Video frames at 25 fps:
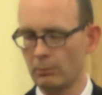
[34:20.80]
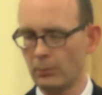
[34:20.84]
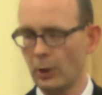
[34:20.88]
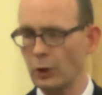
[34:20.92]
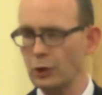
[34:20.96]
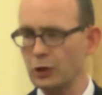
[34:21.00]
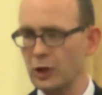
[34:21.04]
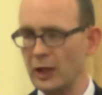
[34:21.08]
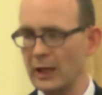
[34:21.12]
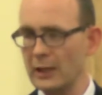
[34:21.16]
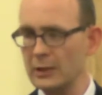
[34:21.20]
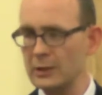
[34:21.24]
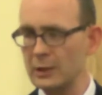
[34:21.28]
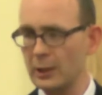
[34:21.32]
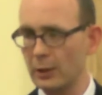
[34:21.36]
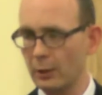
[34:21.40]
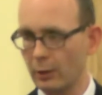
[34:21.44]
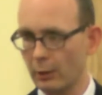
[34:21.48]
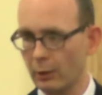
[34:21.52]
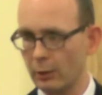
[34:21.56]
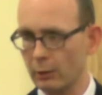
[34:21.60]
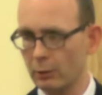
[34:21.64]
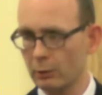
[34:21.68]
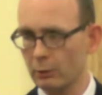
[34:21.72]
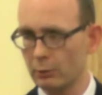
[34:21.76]
Much
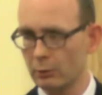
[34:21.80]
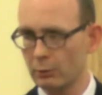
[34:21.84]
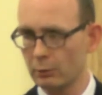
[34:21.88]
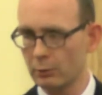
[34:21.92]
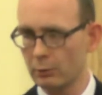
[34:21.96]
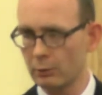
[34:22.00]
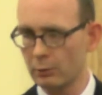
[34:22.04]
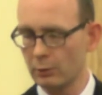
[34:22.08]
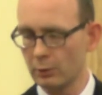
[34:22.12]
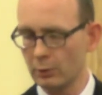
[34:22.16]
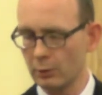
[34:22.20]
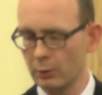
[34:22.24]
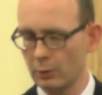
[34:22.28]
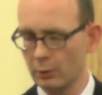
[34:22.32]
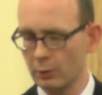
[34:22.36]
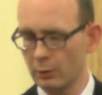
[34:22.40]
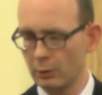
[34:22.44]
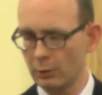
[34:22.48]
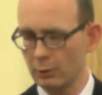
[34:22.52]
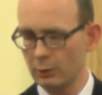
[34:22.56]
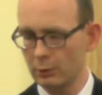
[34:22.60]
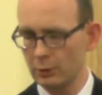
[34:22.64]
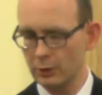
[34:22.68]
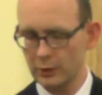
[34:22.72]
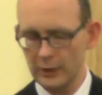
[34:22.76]
easier
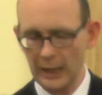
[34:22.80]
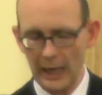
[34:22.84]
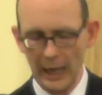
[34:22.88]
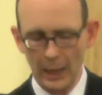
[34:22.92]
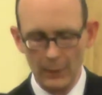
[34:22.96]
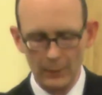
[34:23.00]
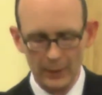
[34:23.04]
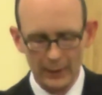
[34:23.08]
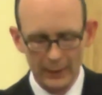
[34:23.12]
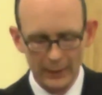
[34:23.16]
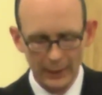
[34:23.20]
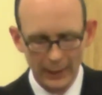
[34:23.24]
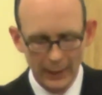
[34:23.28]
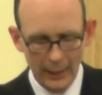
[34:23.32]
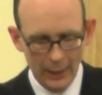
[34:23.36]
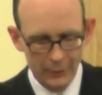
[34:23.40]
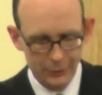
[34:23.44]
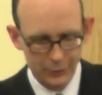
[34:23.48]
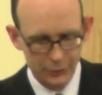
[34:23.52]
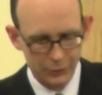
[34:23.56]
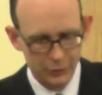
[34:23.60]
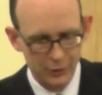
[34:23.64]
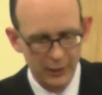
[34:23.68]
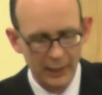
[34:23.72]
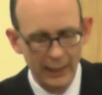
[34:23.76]
to carry
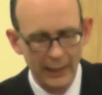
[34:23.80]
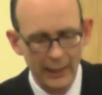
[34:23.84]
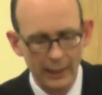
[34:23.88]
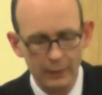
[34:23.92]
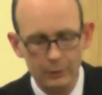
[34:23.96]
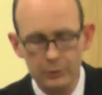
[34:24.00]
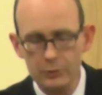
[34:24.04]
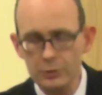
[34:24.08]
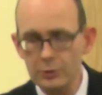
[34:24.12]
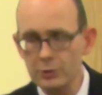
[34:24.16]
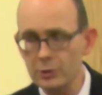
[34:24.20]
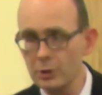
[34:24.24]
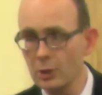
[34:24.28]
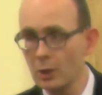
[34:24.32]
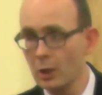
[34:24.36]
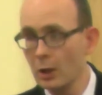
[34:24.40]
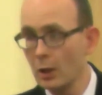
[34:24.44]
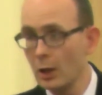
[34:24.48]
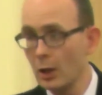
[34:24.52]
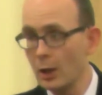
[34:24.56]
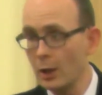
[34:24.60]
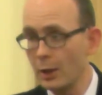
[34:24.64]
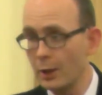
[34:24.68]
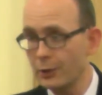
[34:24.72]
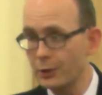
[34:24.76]
Gaza's gates
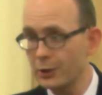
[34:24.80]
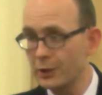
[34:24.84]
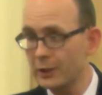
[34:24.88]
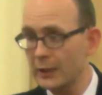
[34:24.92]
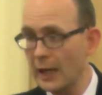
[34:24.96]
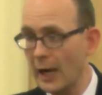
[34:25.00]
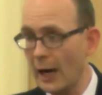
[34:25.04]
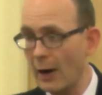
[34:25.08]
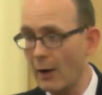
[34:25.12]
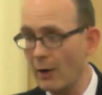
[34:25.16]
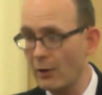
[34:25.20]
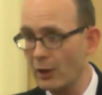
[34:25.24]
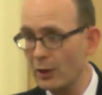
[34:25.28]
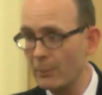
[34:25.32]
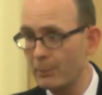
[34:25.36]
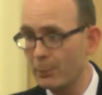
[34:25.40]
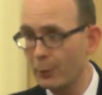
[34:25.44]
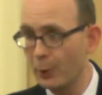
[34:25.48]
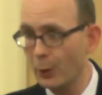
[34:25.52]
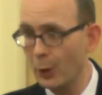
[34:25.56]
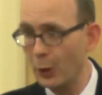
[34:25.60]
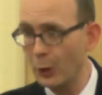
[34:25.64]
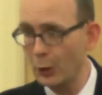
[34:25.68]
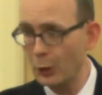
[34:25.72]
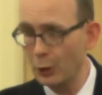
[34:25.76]
than to carry the
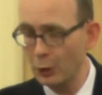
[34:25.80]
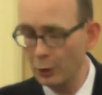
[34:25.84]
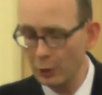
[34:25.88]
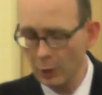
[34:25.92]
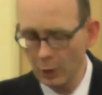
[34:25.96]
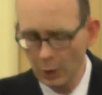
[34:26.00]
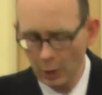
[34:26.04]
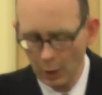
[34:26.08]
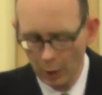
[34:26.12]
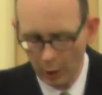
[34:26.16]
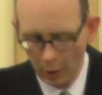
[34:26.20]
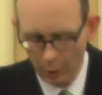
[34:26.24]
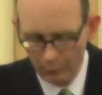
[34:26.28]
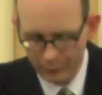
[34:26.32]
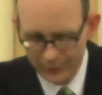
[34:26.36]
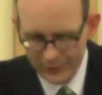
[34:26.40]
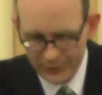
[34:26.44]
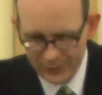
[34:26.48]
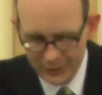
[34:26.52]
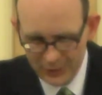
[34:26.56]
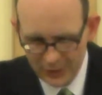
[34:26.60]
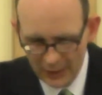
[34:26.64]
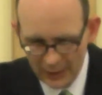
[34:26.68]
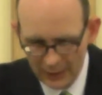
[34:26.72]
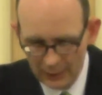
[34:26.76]
burden of
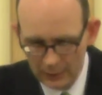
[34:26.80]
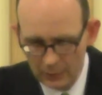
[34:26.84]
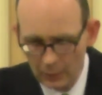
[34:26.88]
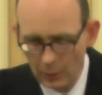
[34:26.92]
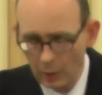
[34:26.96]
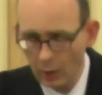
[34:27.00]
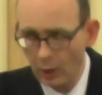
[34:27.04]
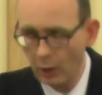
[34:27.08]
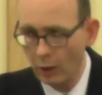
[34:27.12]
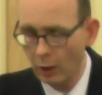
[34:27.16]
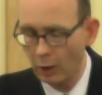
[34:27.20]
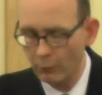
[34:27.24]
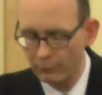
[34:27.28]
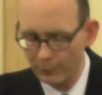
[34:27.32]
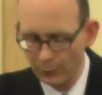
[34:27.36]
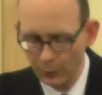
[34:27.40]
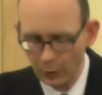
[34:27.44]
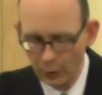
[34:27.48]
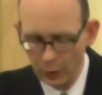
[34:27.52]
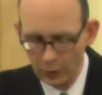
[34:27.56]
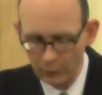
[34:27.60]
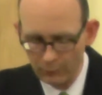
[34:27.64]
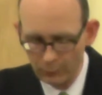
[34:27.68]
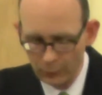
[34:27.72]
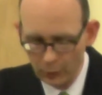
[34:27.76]
the sin of
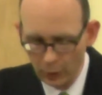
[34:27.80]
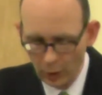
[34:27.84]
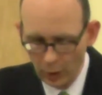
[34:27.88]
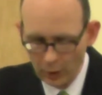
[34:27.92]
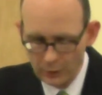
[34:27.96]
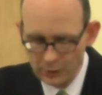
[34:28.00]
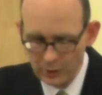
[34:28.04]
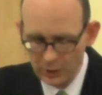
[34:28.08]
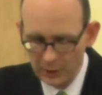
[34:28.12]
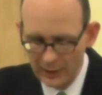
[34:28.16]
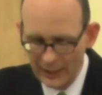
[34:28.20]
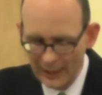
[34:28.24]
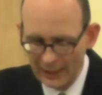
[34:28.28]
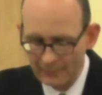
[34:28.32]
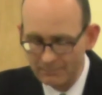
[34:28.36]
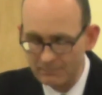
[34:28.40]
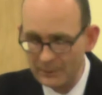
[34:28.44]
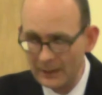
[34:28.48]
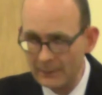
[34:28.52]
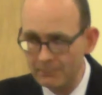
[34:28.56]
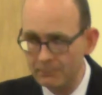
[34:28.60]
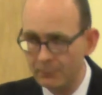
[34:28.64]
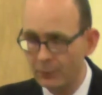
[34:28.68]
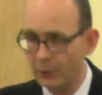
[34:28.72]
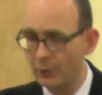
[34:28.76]
all of God's
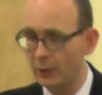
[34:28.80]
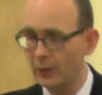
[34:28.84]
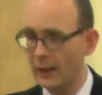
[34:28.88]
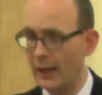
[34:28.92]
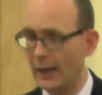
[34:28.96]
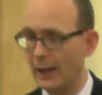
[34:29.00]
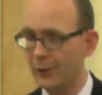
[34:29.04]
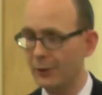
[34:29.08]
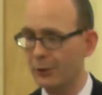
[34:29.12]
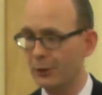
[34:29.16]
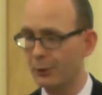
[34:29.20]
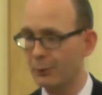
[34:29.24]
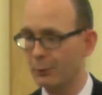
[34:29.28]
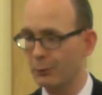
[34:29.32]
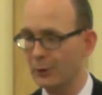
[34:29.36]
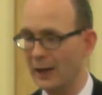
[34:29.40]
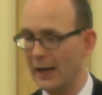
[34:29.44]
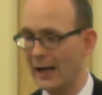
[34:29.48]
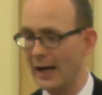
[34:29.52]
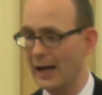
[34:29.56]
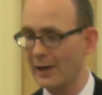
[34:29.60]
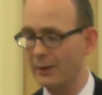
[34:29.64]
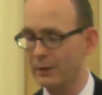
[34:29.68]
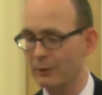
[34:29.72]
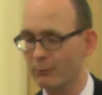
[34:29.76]
elect people and the
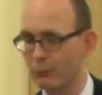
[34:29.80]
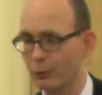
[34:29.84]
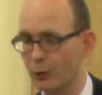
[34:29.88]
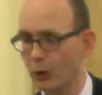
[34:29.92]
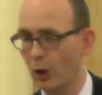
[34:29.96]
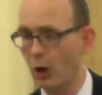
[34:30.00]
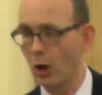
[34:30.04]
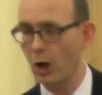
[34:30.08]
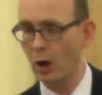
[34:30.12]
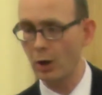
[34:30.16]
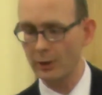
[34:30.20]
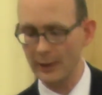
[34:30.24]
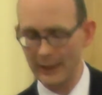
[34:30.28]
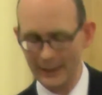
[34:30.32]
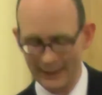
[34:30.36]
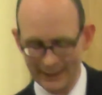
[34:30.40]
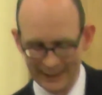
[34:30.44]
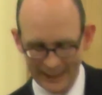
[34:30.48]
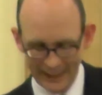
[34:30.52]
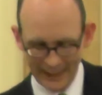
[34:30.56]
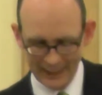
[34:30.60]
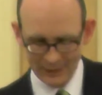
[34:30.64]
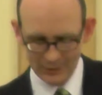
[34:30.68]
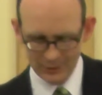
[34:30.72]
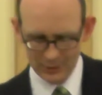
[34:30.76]
wrath of God
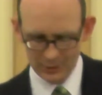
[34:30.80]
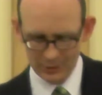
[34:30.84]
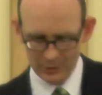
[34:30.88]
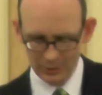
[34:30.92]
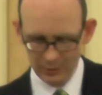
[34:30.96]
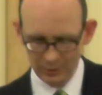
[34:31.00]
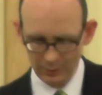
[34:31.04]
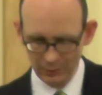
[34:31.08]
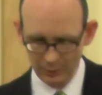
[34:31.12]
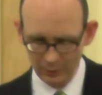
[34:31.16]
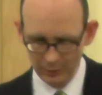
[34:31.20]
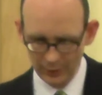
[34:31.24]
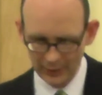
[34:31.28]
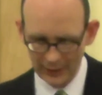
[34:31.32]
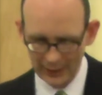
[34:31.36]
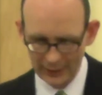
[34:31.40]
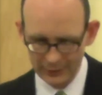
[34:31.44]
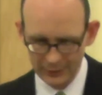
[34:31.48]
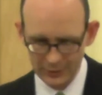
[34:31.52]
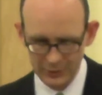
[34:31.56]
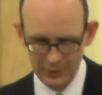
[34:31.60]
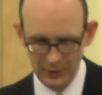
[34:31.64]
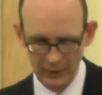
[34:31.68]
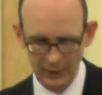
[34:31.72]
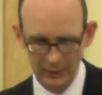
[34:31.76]
against
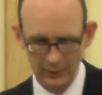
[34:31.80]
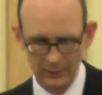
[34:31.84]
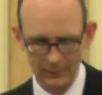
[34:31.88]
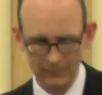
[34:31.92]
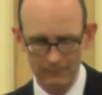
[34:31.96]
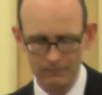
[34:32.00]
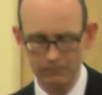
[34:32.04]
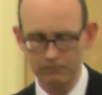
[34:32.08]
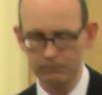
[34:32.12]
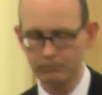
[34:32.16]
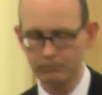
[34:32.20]
that sin.